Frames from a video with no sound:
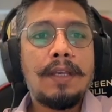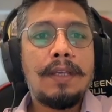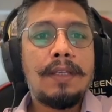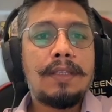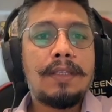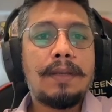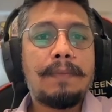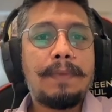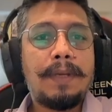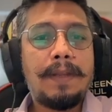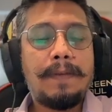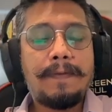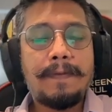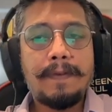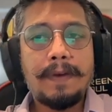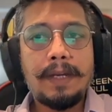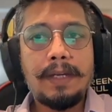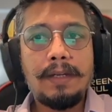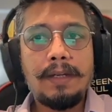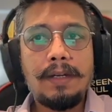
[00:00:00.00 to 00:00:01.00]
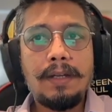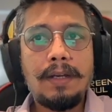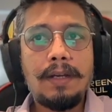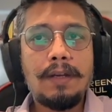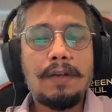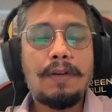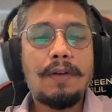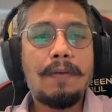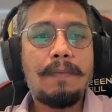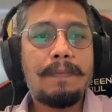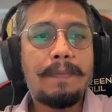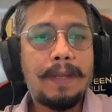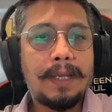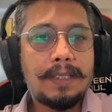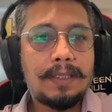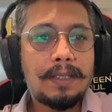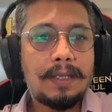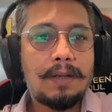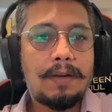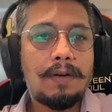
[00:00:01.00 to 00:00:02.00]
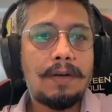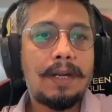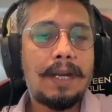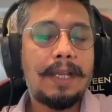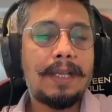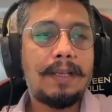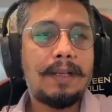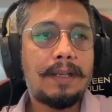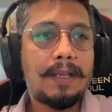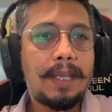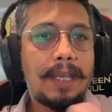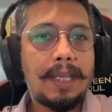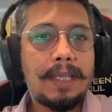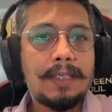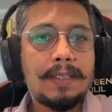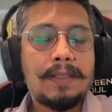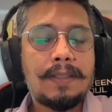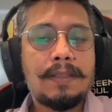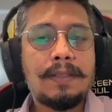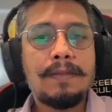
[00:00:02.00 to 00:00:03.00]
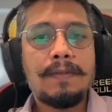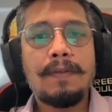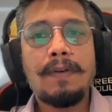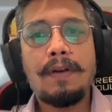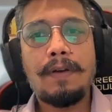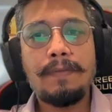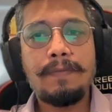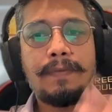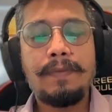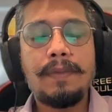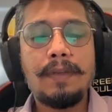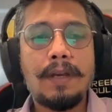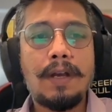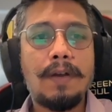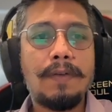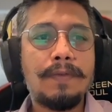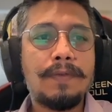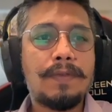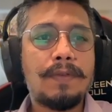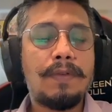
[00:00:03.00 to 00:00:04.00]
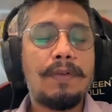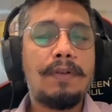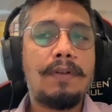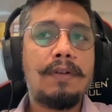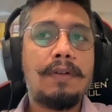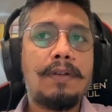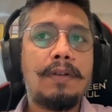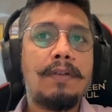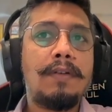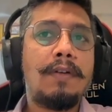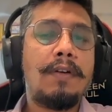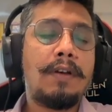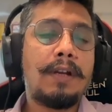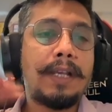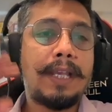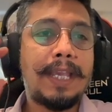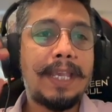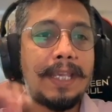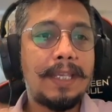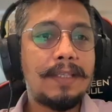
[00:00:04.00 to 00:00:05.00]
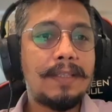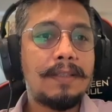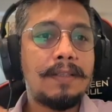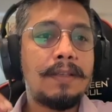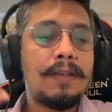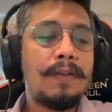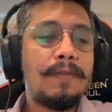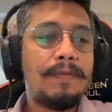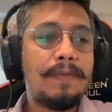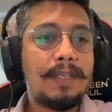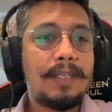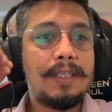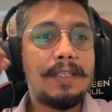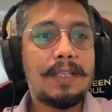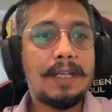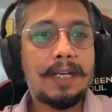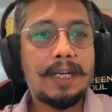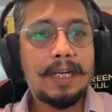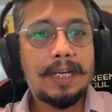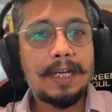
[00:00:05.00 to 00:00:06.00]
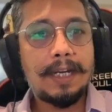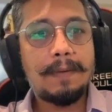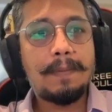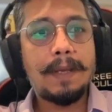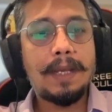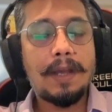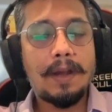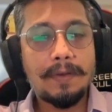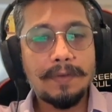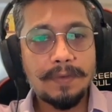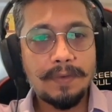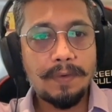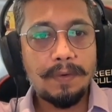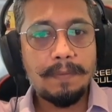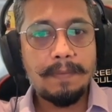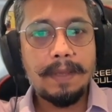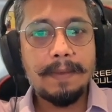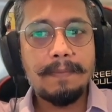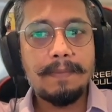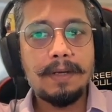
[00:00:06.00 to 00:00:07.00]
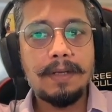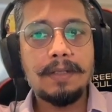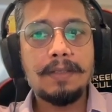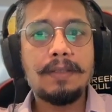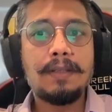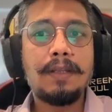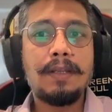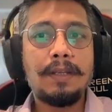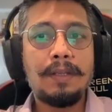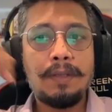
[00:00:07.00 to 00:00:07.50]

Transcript: some different complex record like a case of the household or a case which is generated by household members,